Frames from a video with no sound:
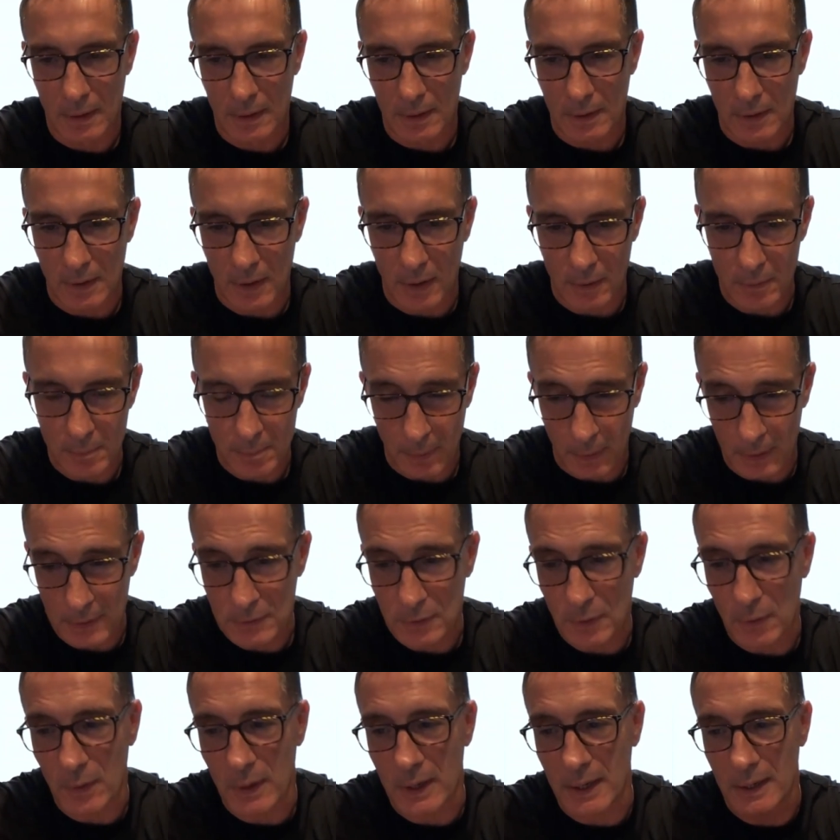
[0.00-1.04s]
You know, by
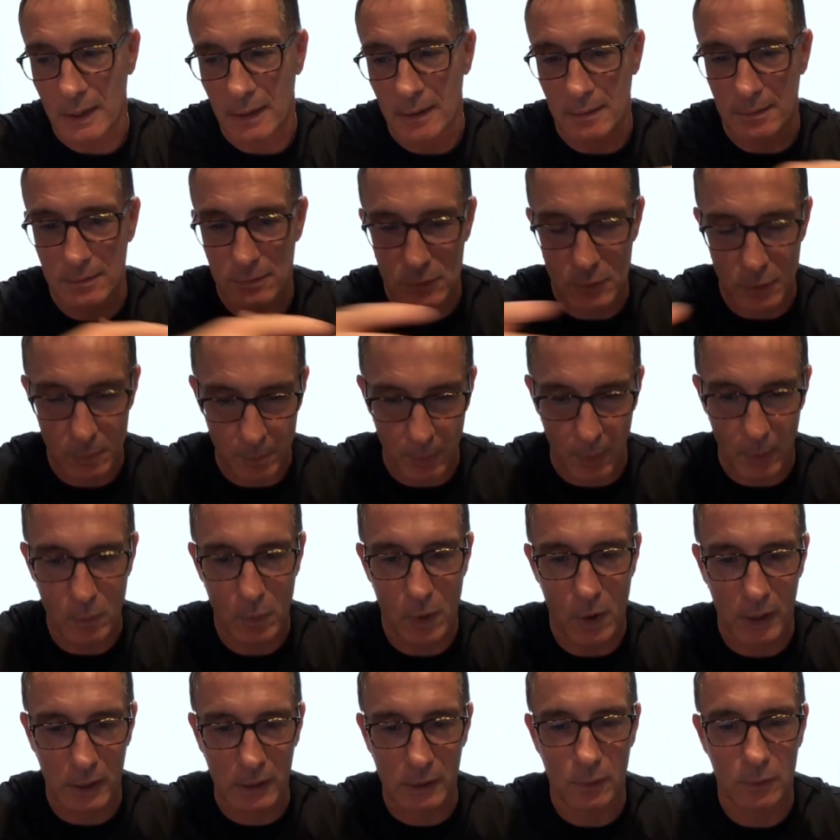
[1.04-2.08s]
doing so, by
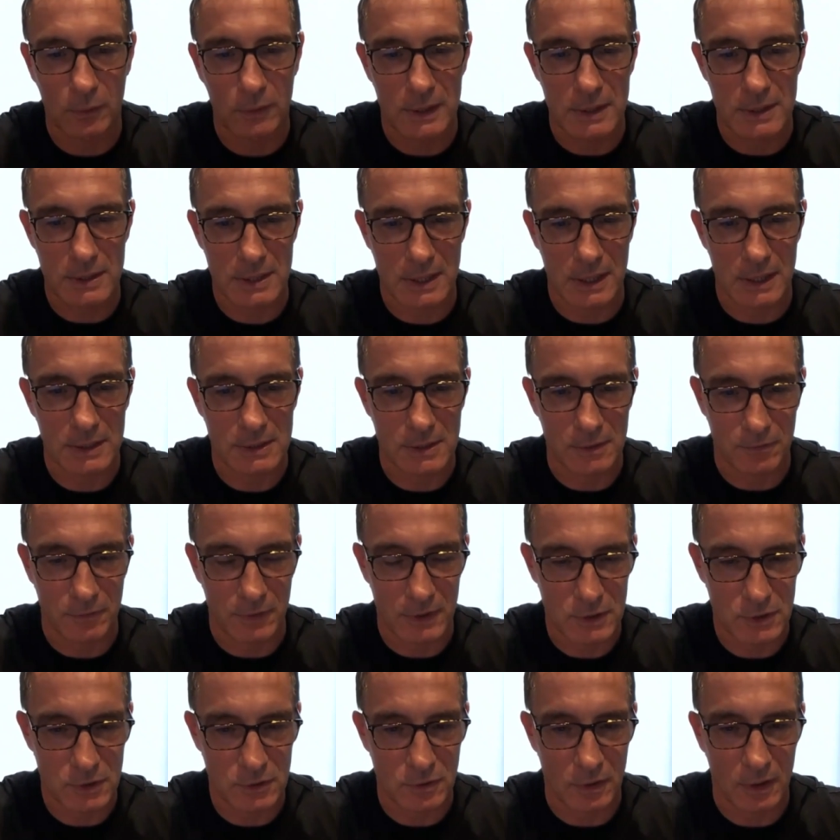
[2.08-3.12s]
working on these things at
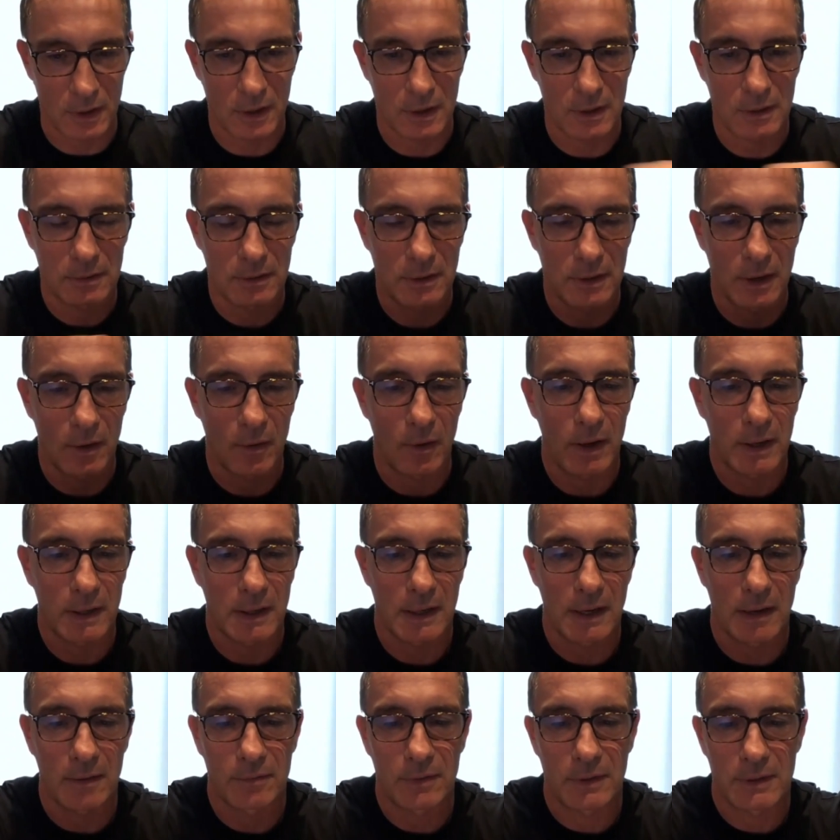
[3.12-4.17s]
Vistra, you know, I can
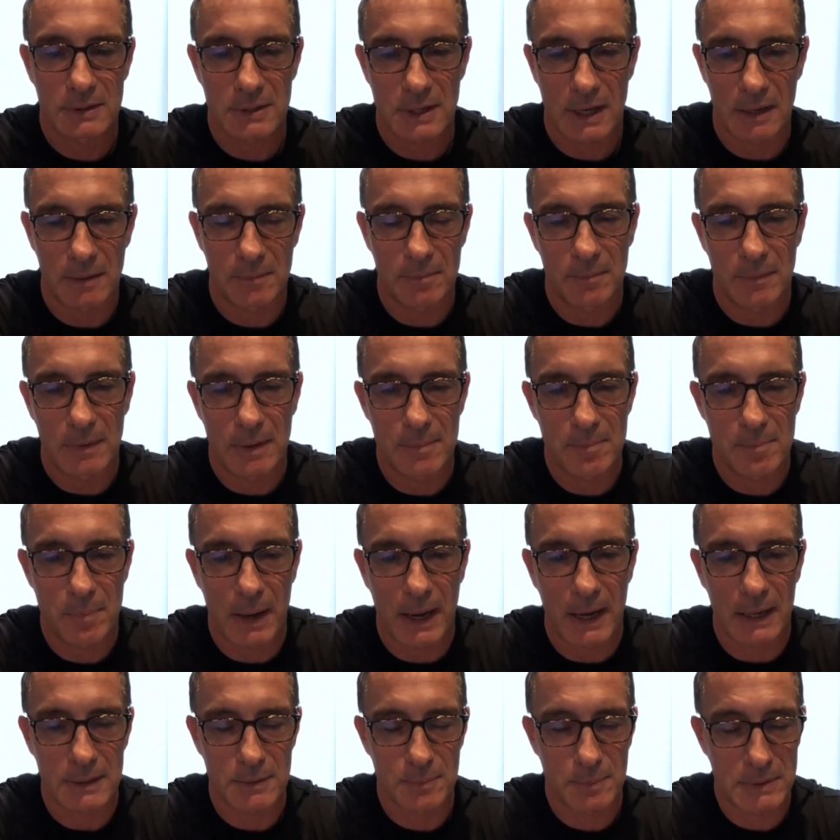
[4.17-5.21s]
have the same
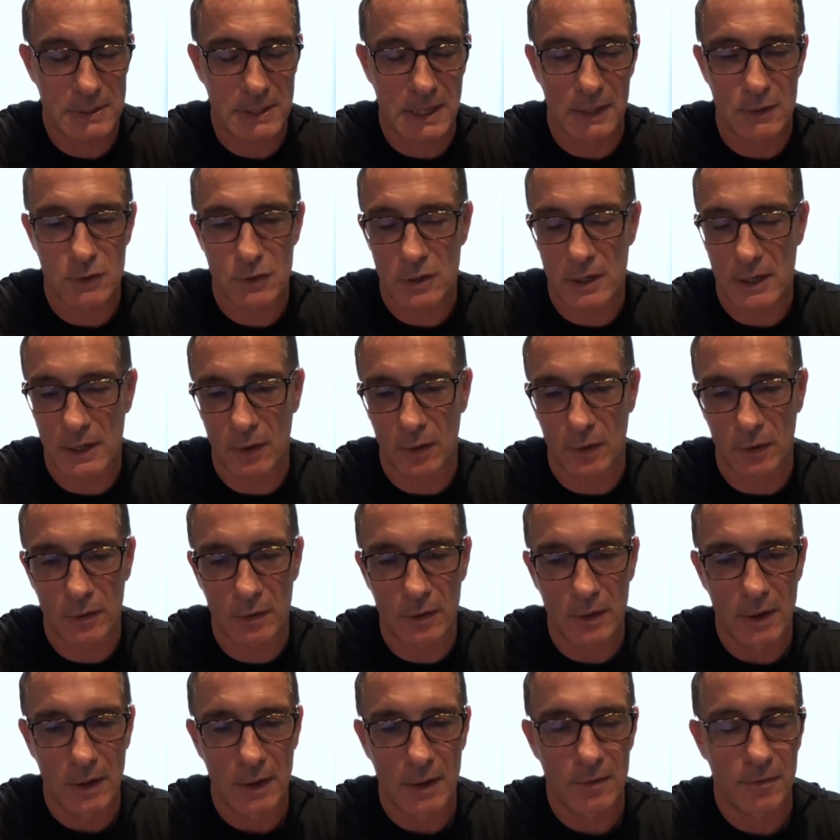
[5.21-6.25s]
impact potentially on
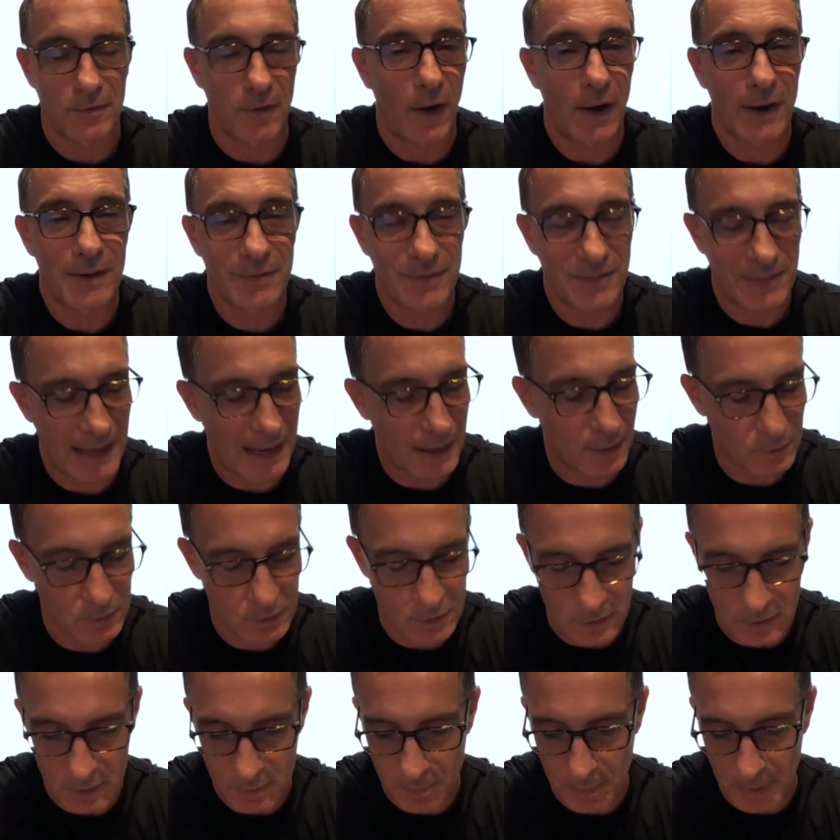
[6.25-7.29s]
five
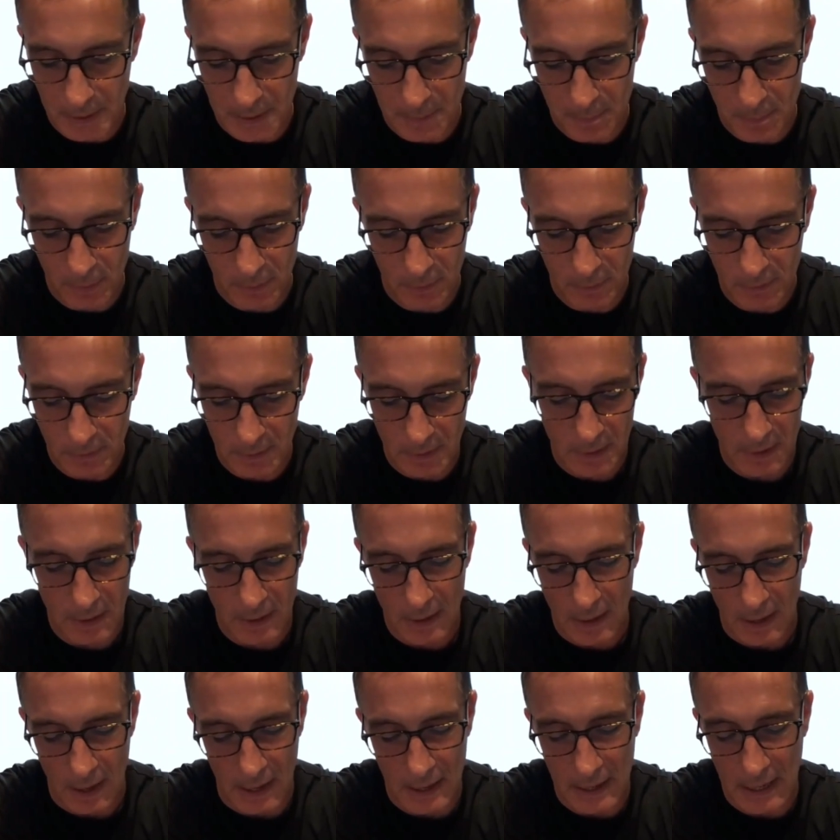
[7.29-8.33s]
thousand people.
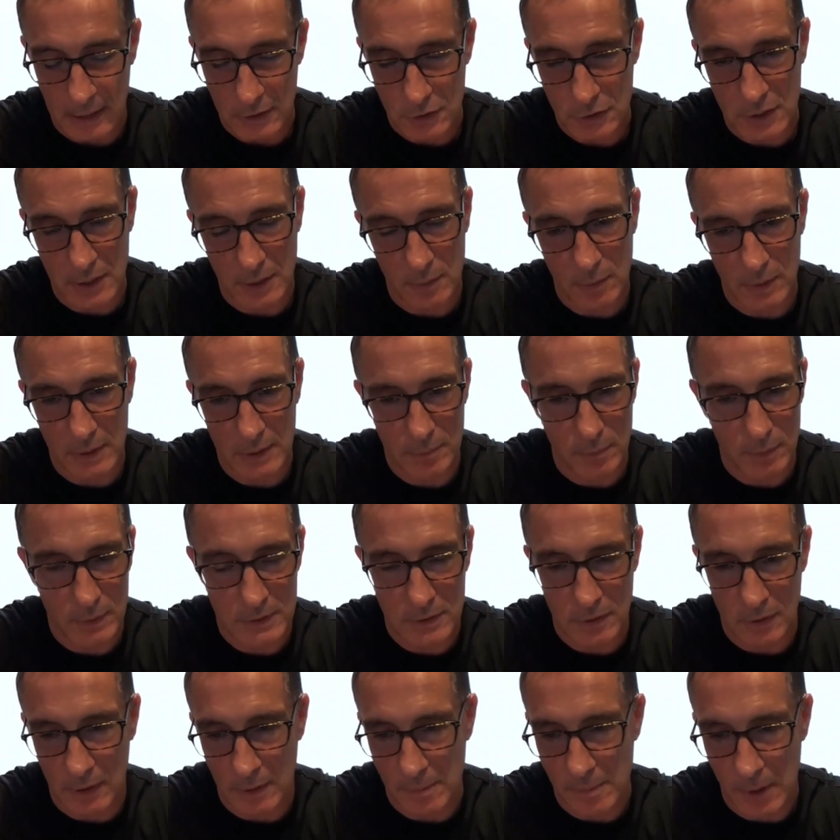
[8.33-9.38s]
And actually, we're we're
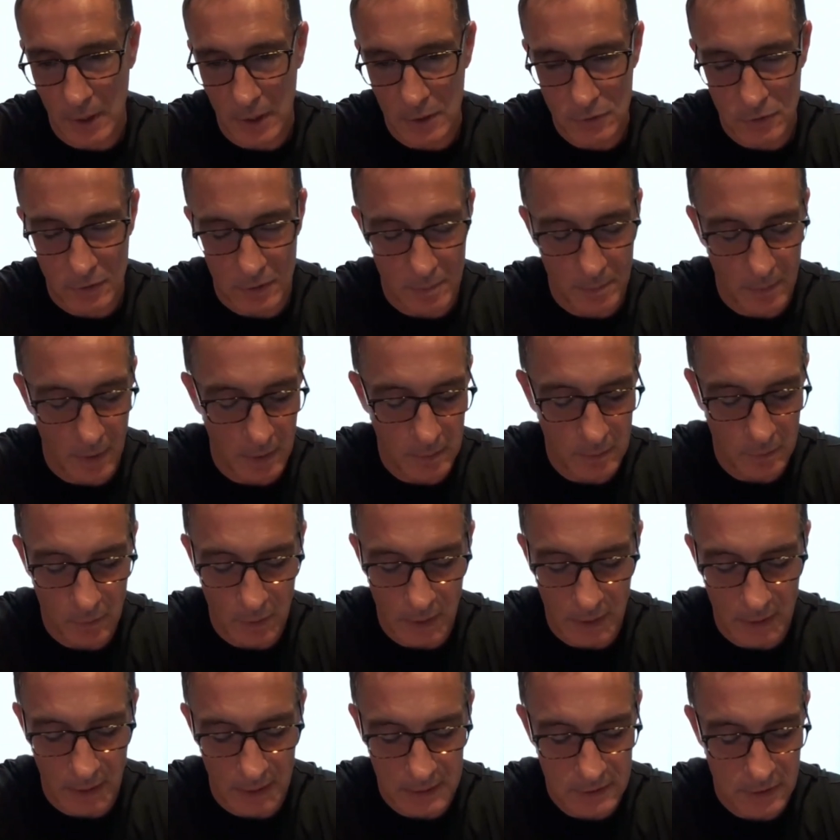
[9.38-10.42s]
doing a merger at the moment
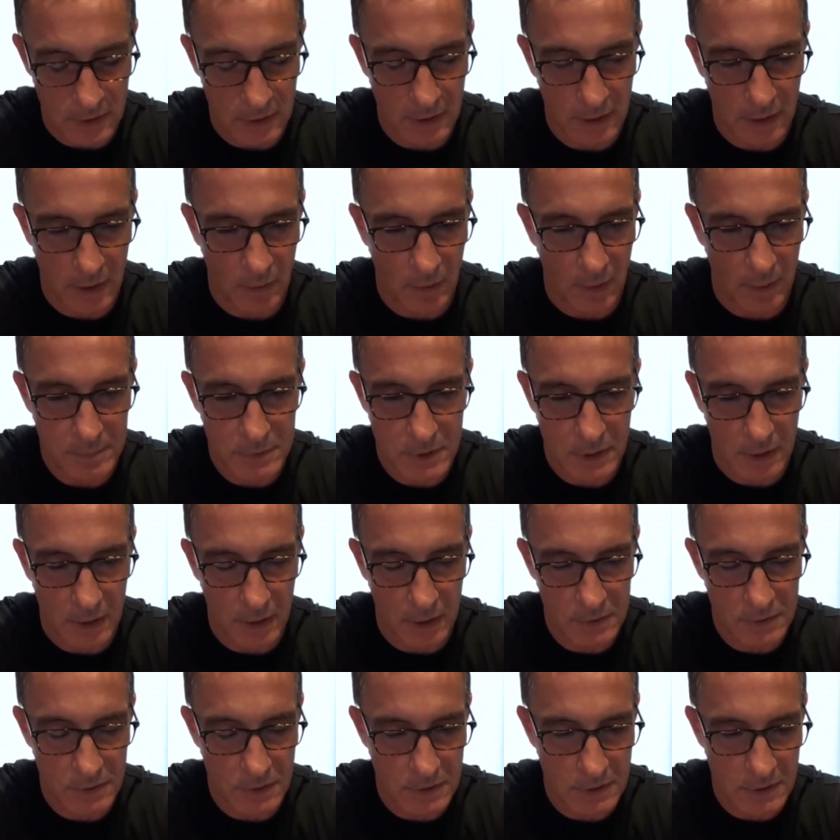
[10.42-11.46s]
where that's going to go up to
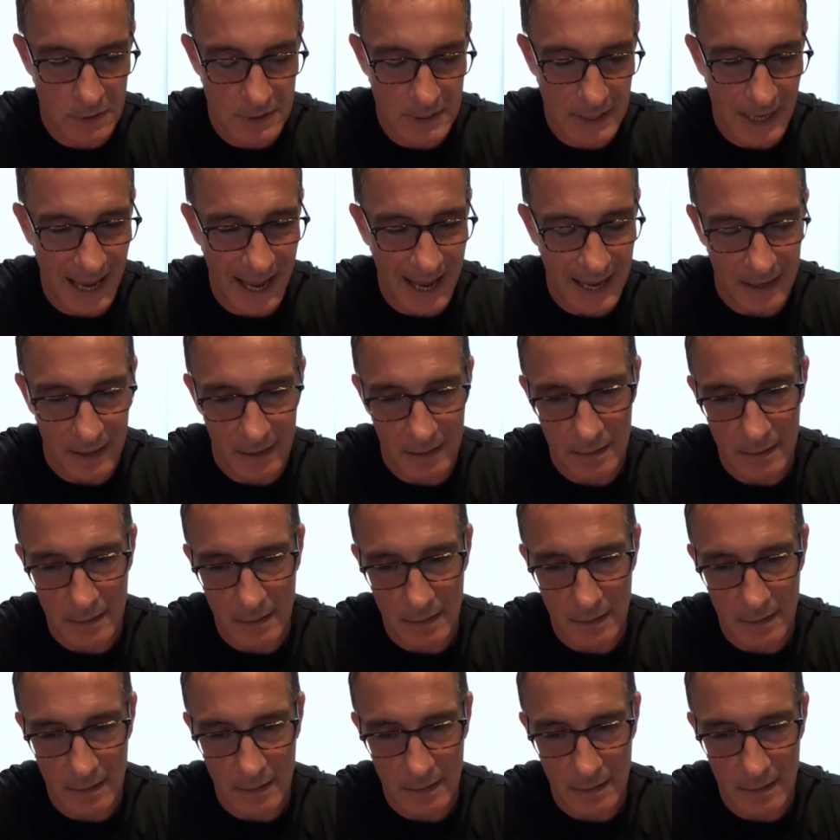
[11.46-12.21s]
closer to ten.